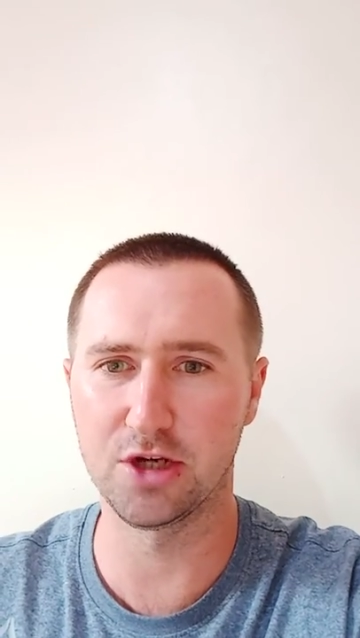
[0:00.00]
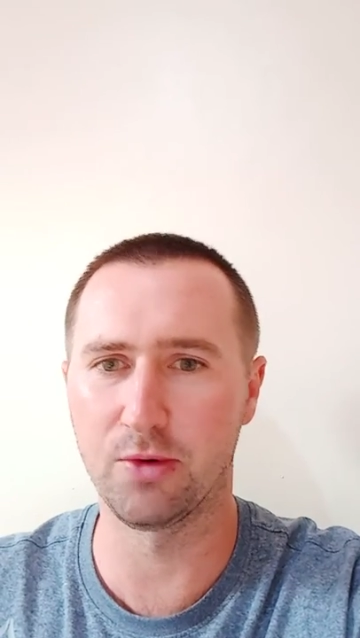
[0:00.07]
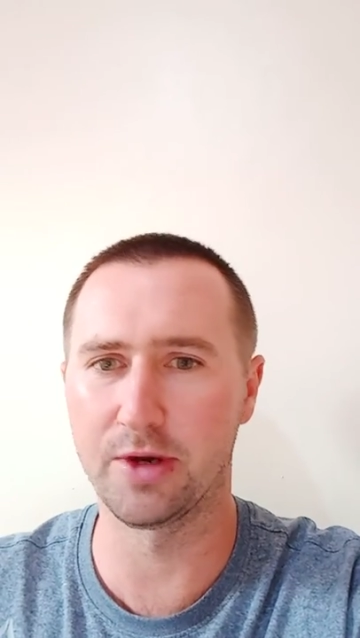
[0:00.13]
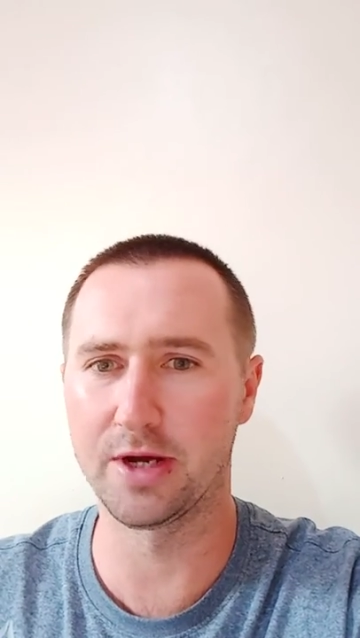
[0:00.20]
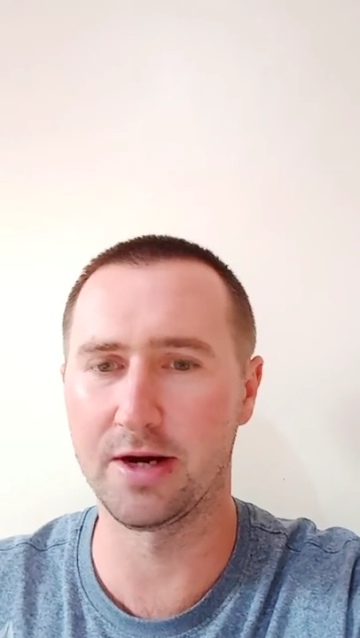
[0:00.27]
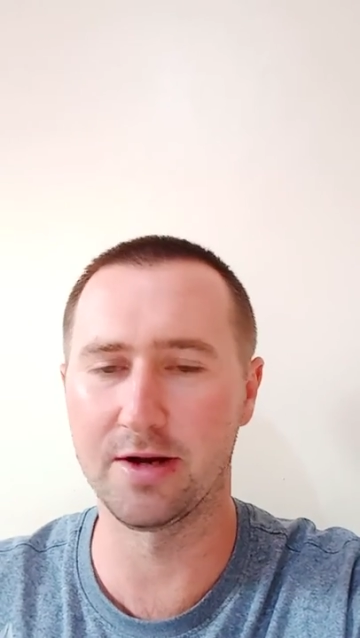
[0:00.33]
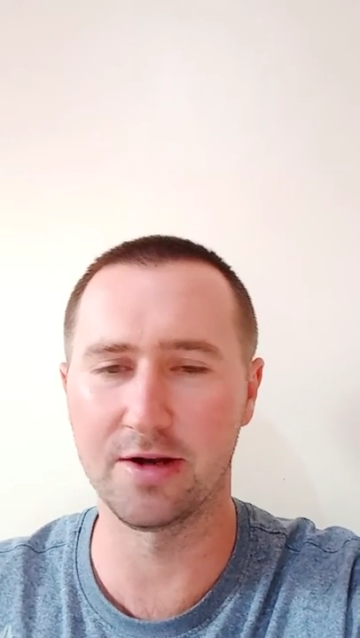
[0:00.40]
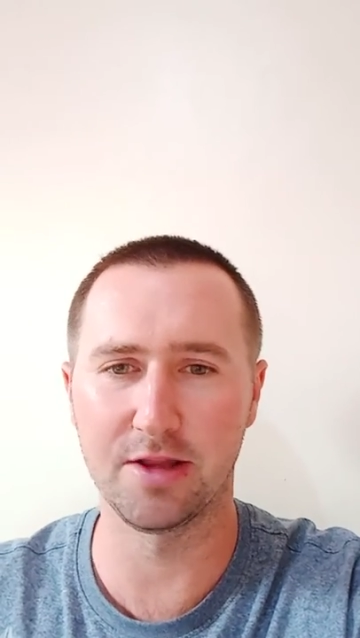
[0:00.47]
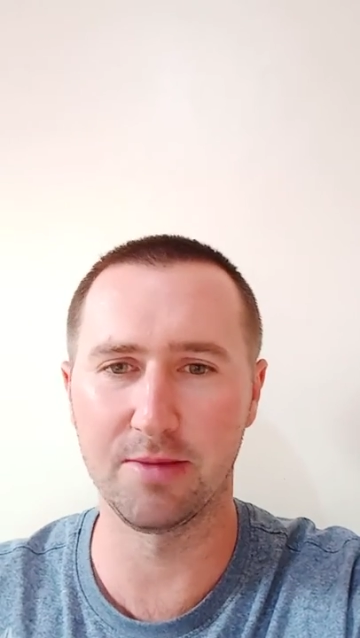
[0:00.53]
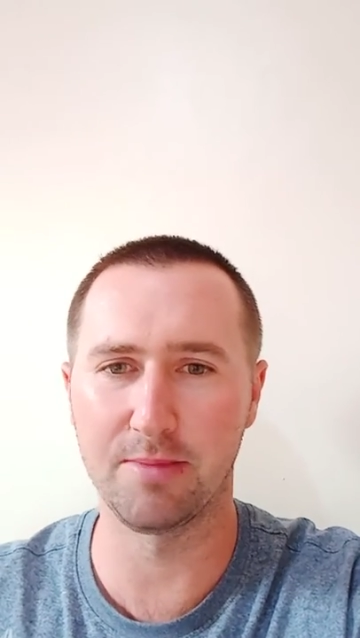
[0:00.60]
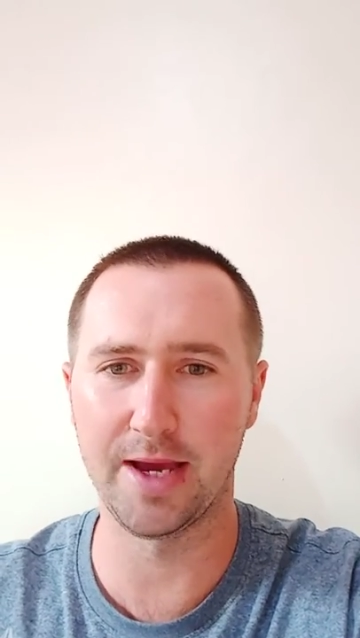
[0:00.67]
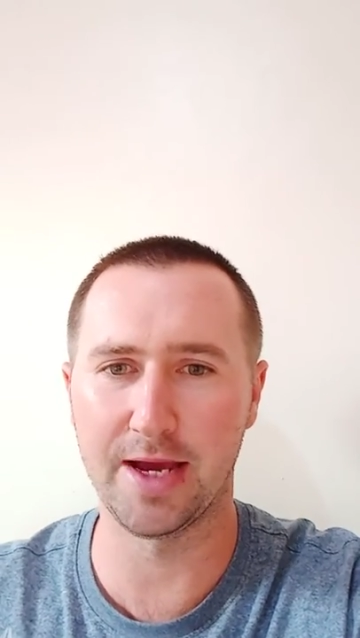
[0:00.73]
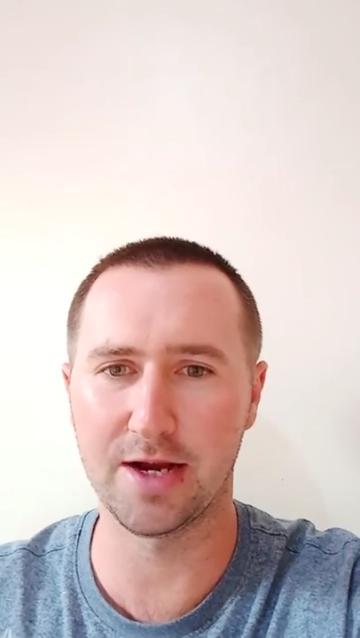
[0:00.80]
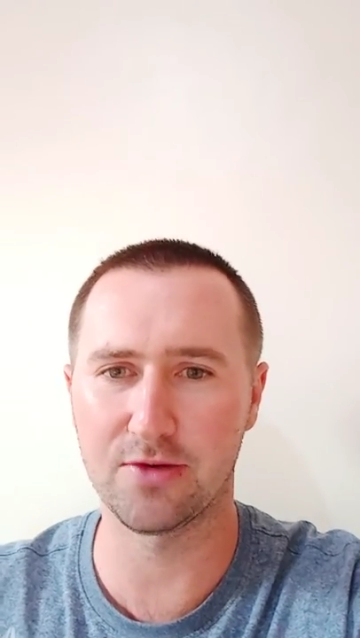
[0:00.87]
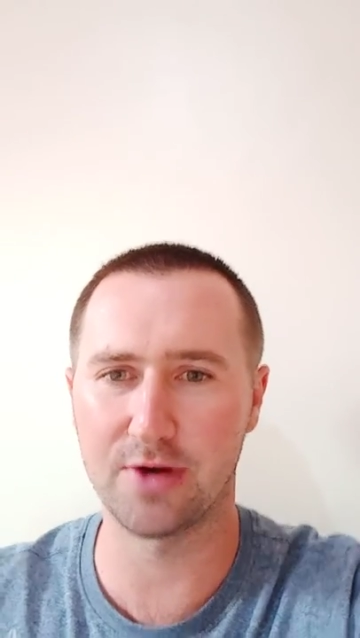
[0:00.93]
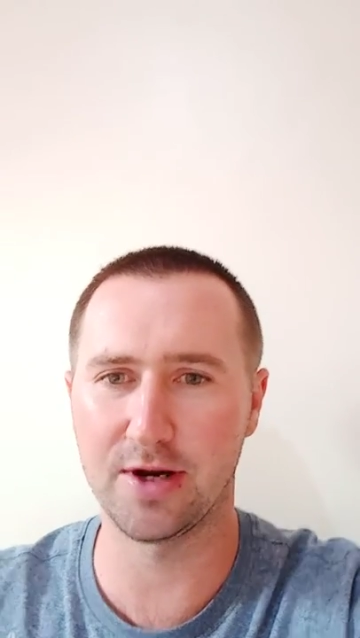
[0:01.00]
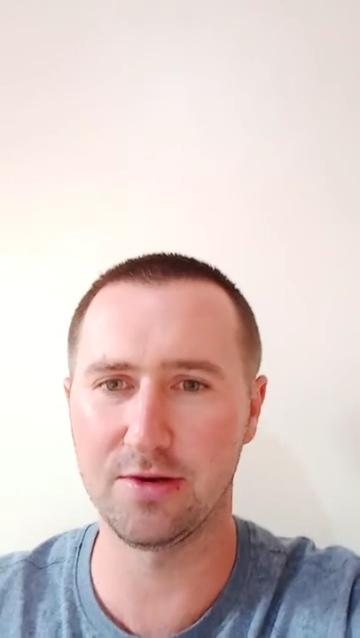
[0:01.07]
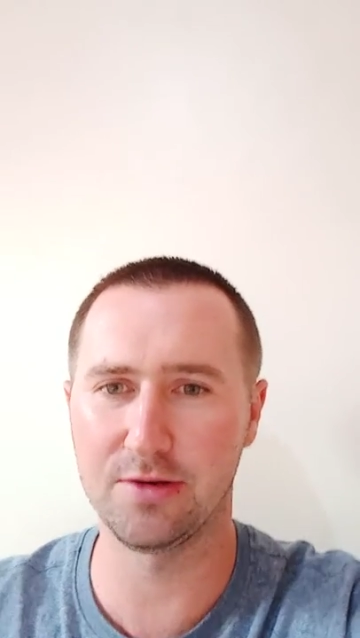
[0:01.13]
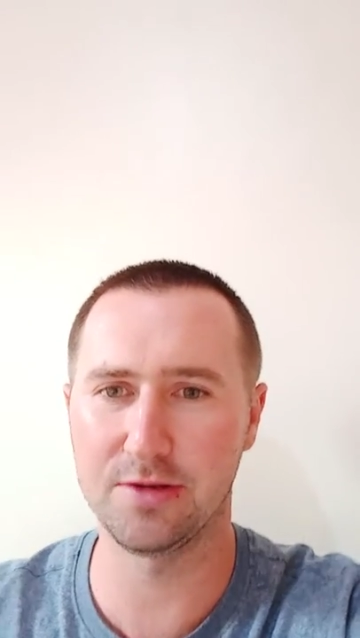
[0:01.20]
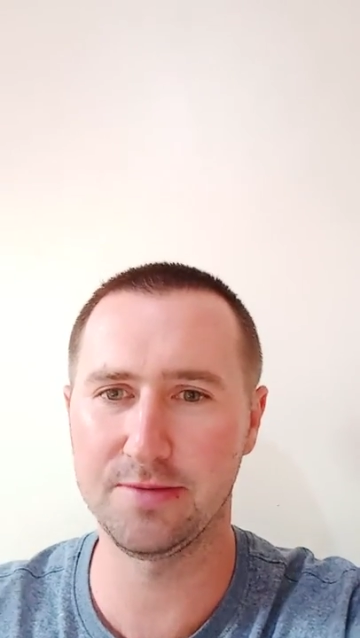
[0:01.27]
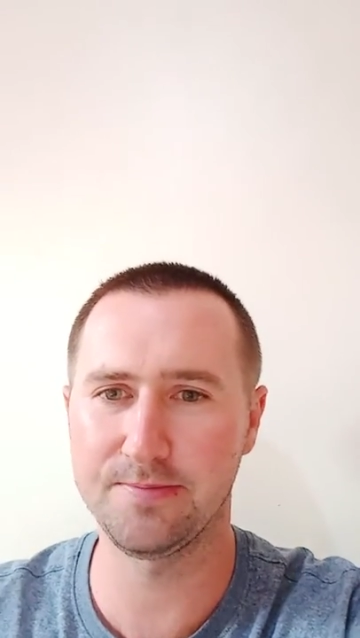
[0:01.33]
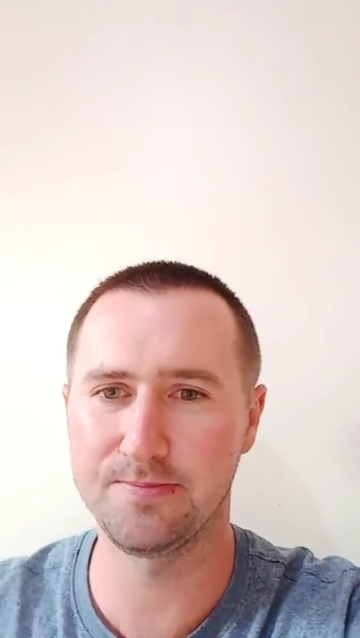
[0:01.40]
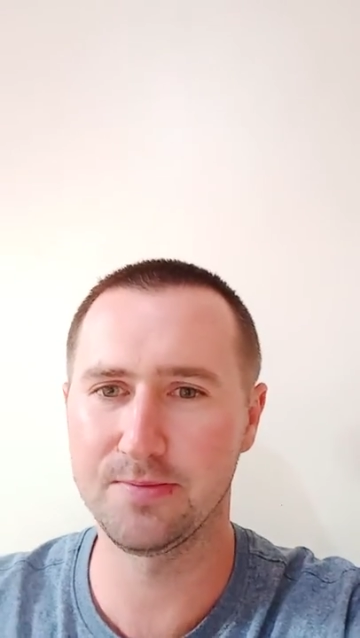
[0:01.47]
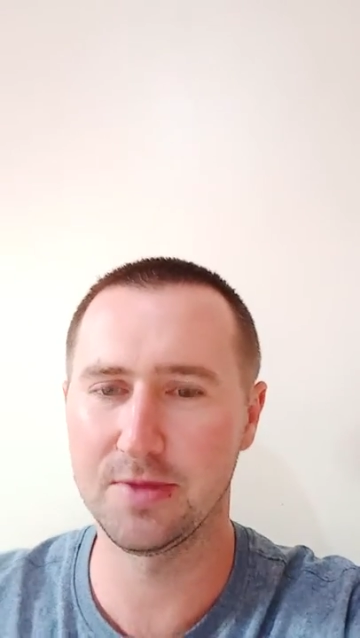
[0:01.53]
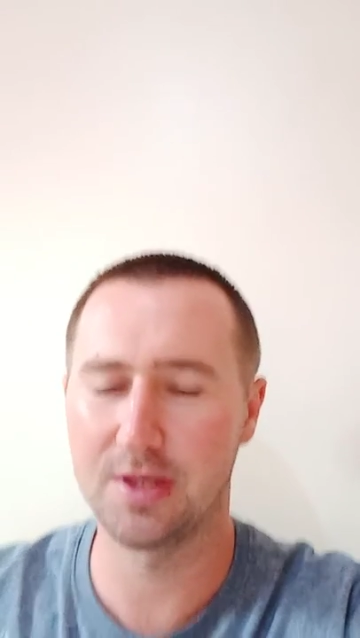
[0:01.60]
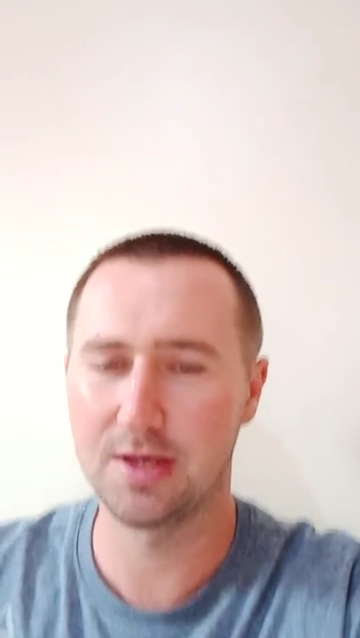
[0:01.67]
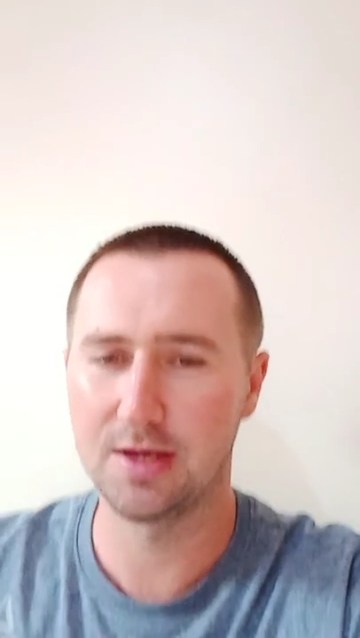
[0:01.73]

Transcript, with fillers: going on in the background,